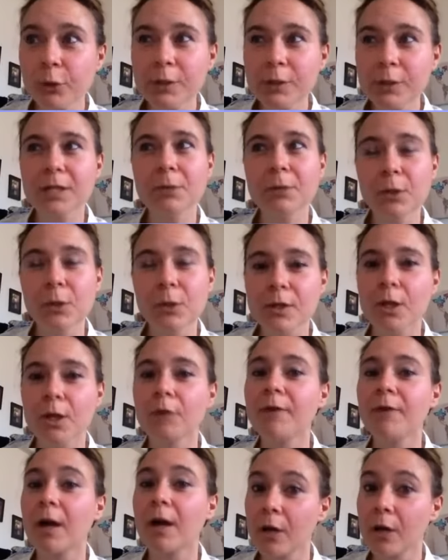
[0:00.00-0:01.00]
to the music
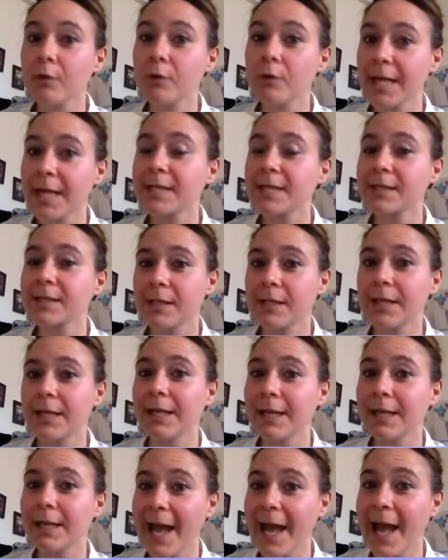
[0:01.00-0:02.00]
of our own
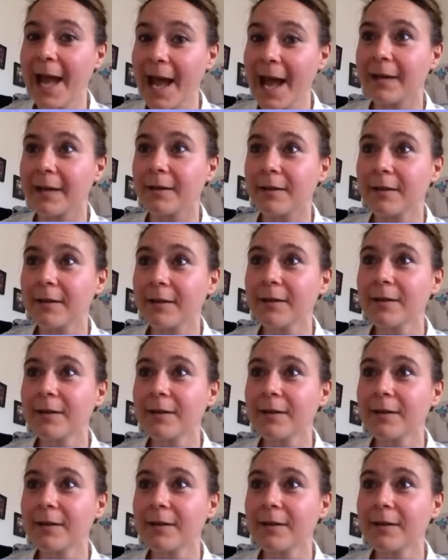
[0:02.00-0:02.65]
destiny, can